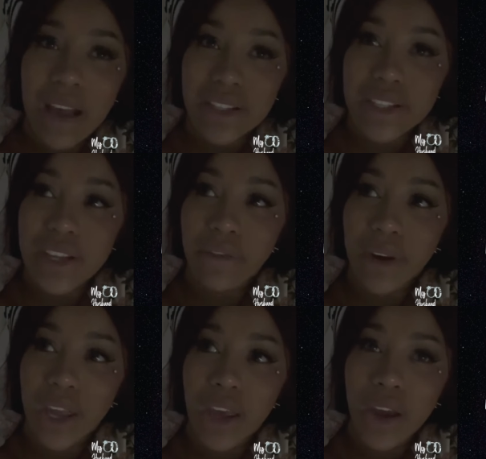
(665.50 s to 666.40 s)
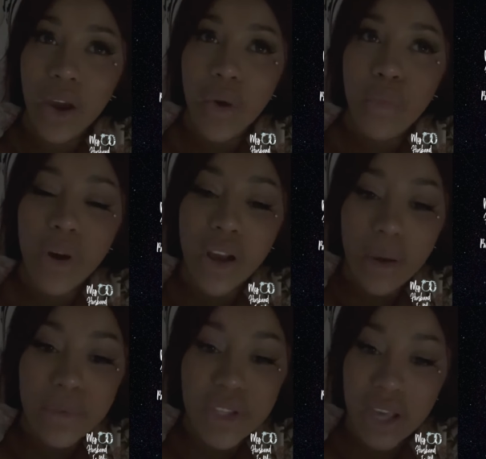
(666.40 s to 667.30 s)
positivity when it
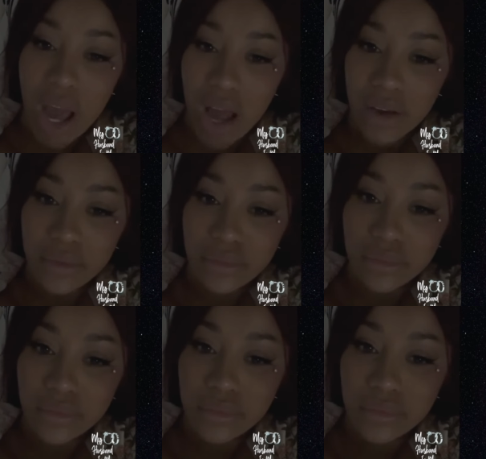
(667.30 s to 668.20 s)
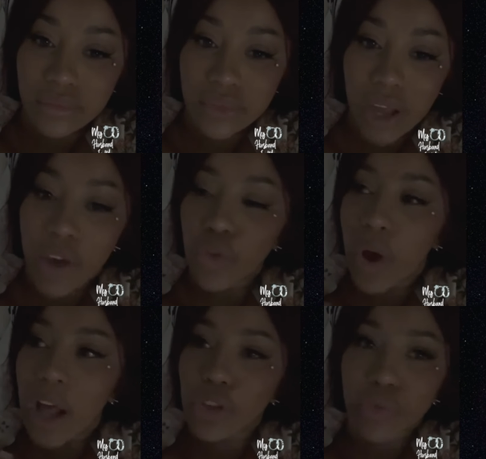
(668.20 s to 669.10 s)
comes to y'all. If
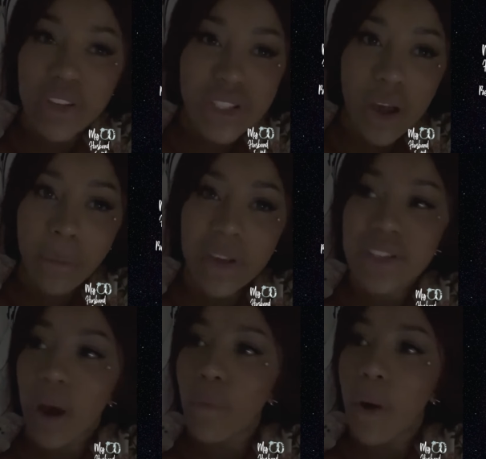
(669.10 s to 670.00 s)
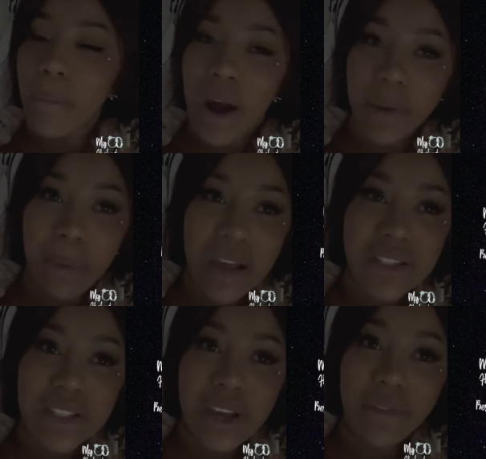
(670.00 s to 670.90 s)
you got three stomachs, y'all want body
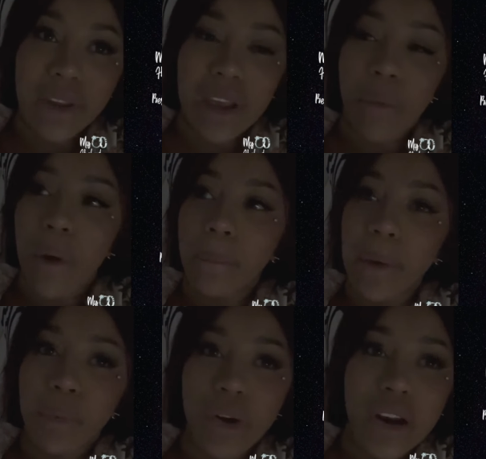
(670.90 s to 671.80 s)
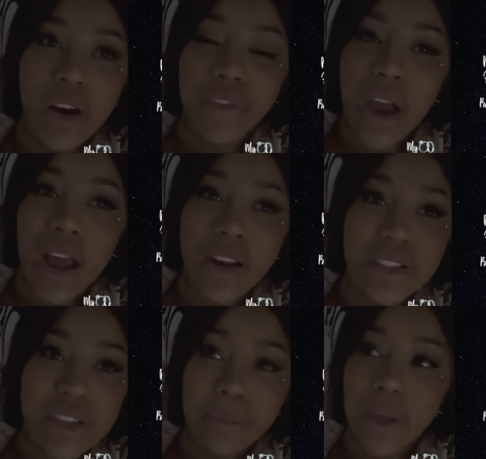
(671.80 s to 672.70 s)
positivity. Y'all want people to love y'all and
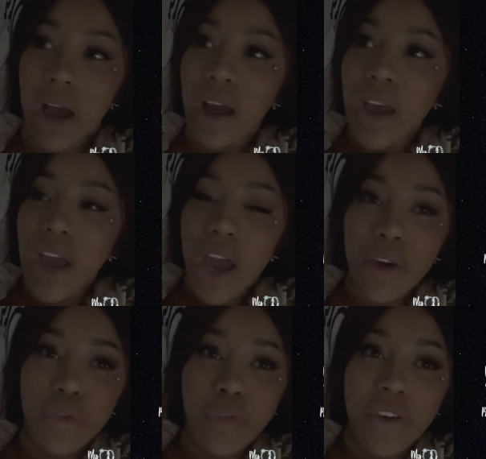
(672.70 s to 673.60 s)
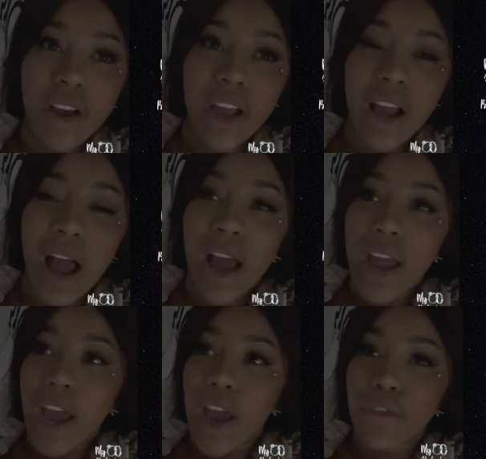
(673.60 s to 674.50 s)
accept y'all. If
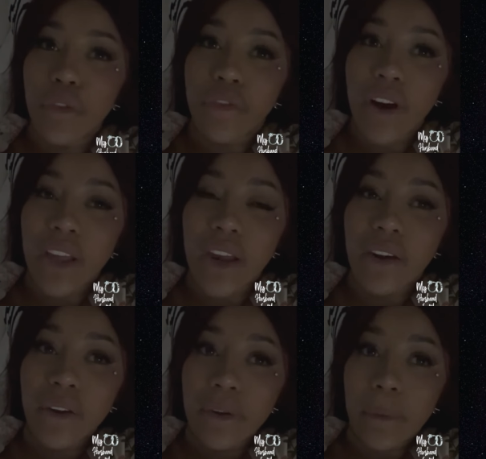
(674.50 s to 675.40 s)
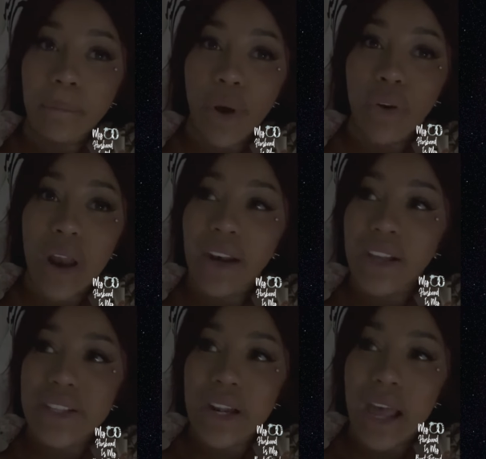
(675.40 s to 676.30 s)
you fucking built like
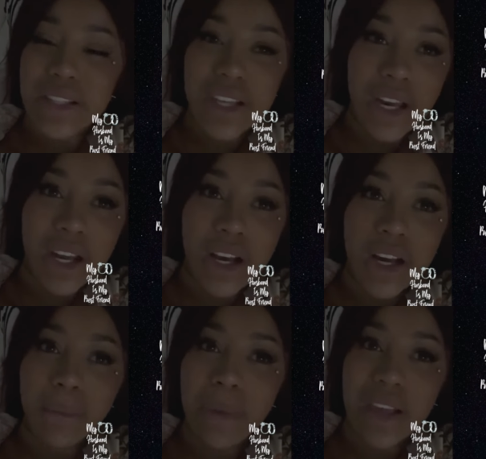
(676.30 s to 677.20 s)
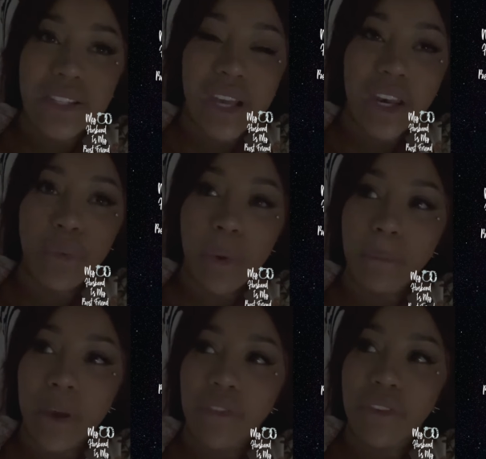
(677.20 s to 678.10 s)
La Cienega, man skinny
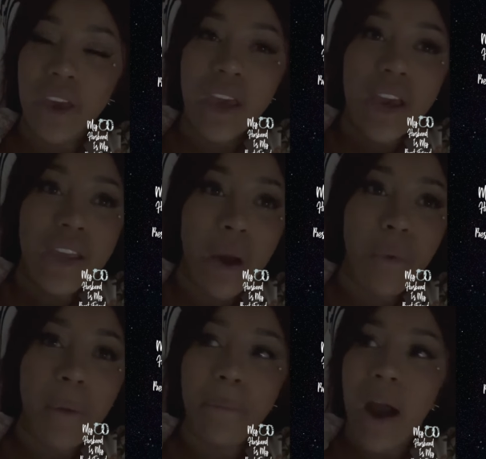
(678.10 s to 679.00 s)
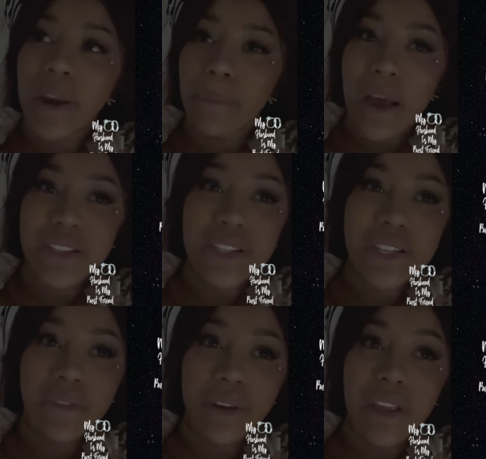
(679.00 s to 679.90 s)
with big feet, y'all want body
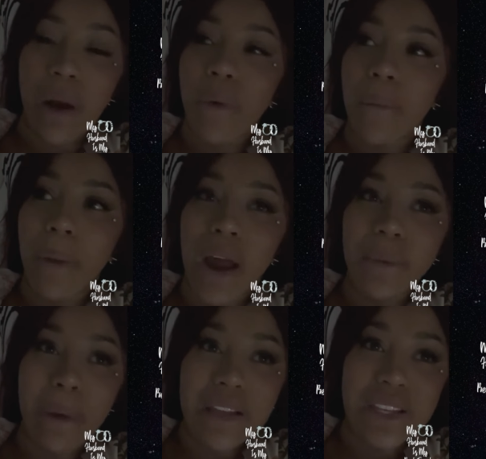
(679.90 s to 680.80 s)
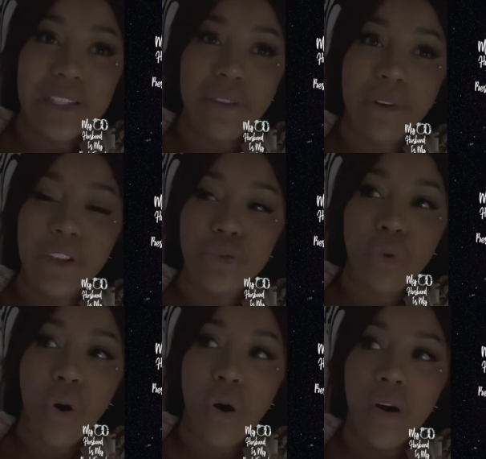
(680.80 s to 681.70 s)
positivity. Y'all want body positivity
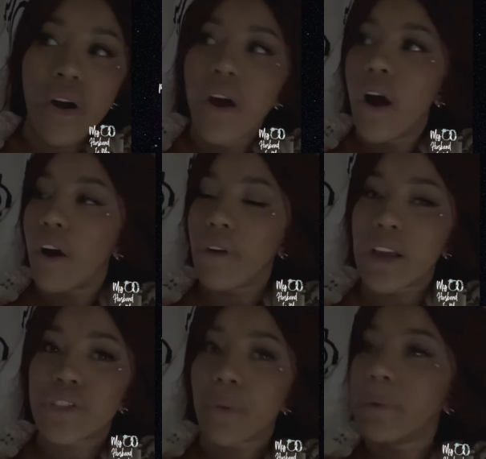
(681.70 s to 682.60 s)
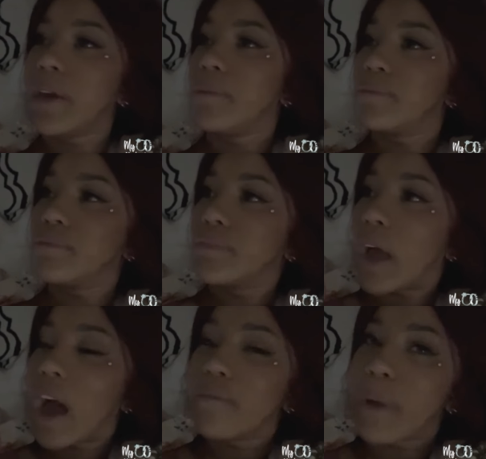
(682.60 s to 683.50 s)
to all. All right, so
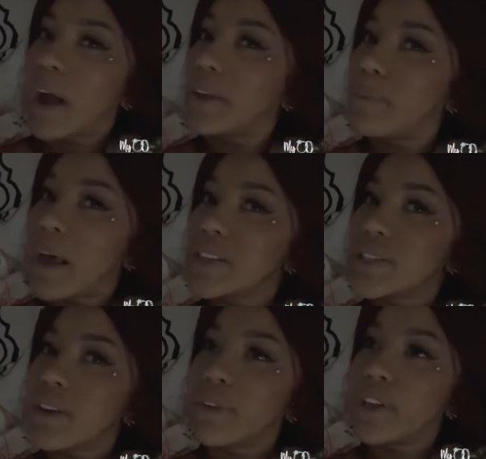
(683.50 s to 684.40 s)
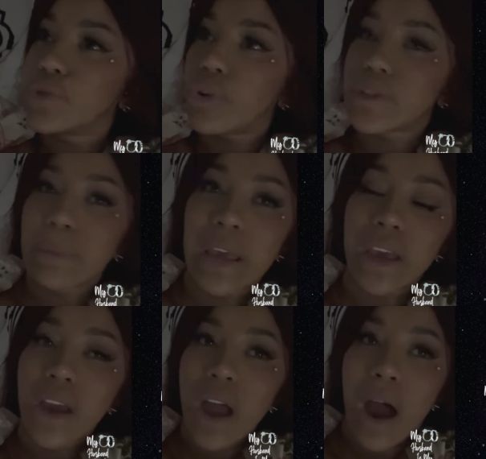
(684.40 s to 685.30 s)
have body positivity towards
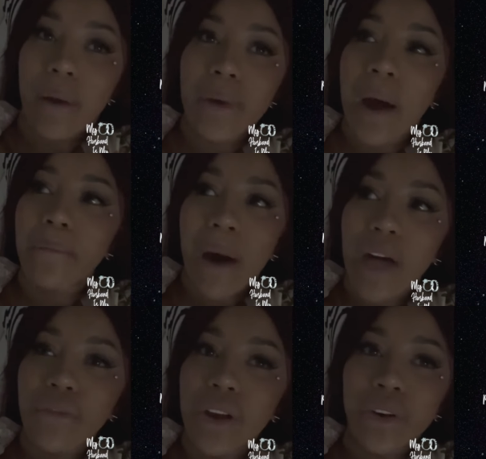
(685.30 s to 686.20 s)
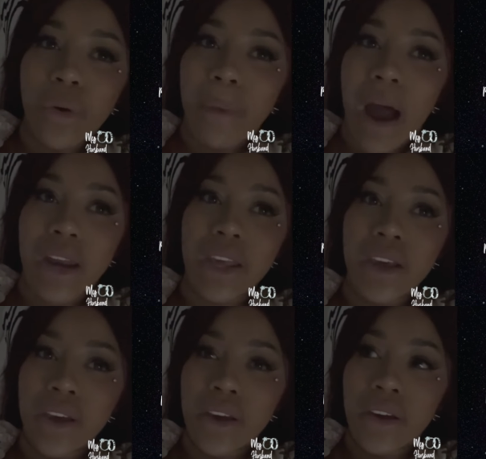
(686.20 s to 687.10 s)
me. I'm not bothering nobody.